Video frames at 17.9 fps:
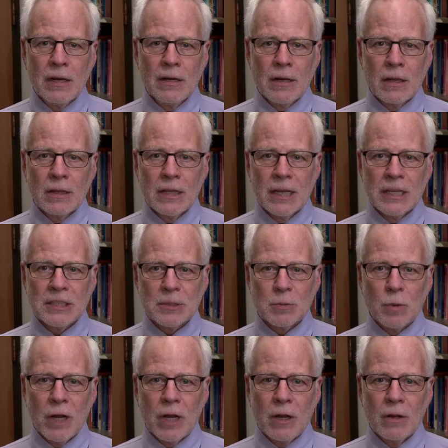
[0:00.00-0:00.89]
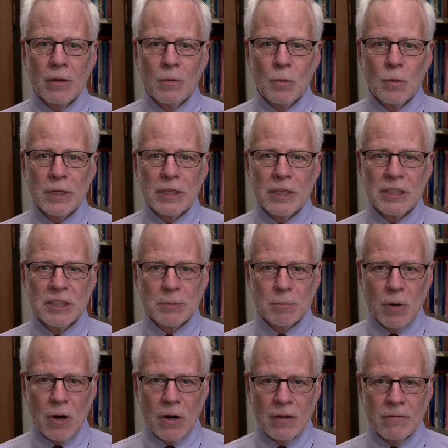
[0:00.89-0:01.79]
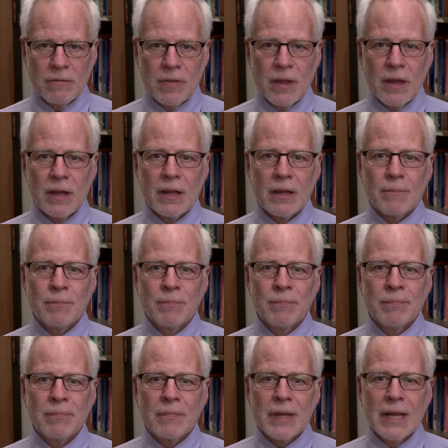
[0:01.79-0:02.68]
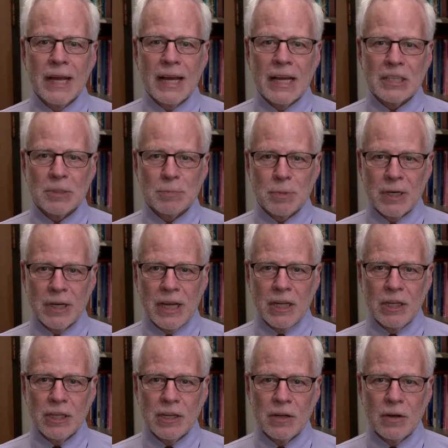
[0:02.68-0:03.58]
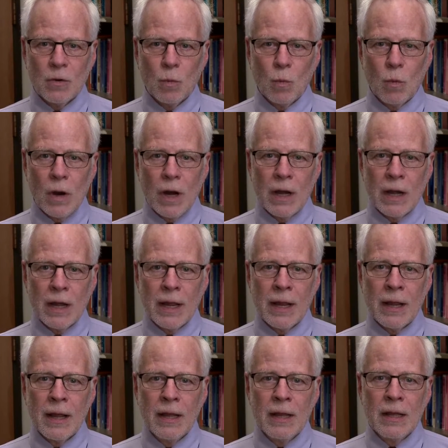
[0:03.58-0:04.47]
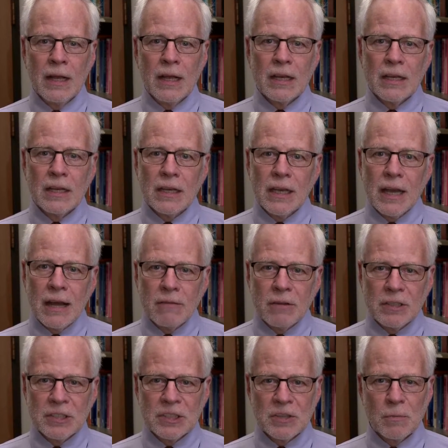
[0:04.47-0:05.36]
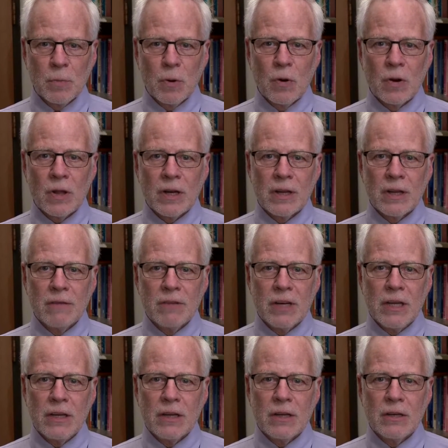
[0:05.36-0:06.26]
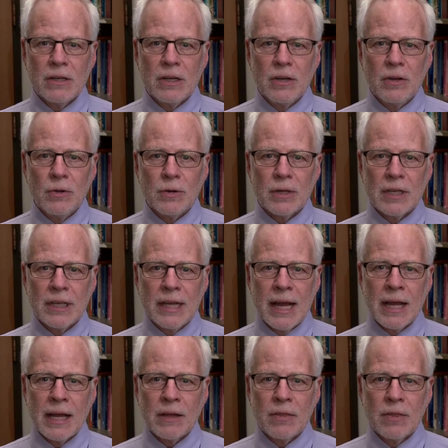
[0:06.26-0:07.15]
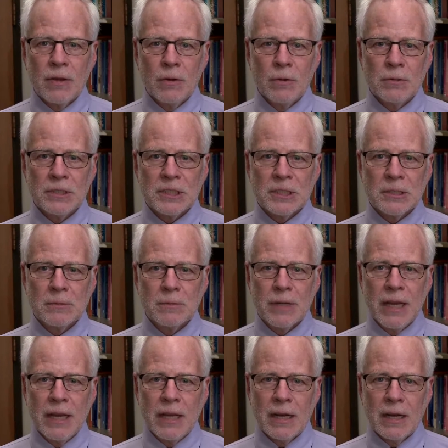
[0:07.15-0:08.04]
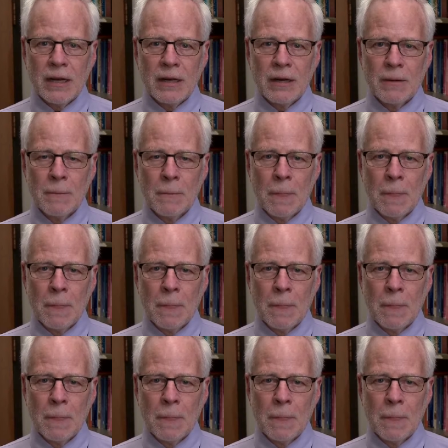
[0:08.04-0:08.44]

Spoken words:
done less well, which is part of the explanation why levels of productivity continue to lag those in